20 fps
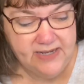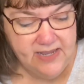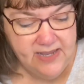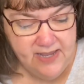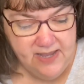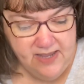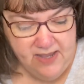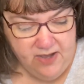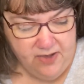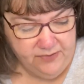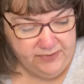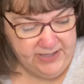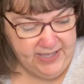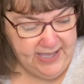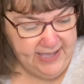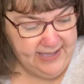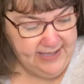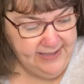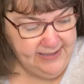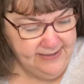
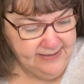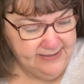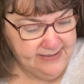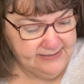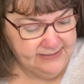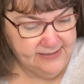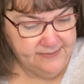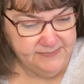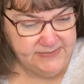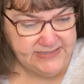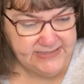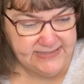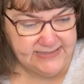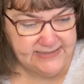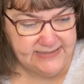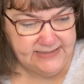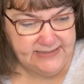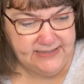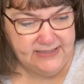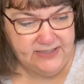Okay, let me
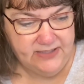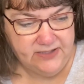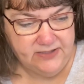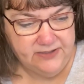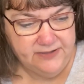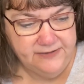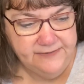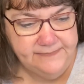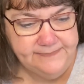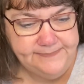see here.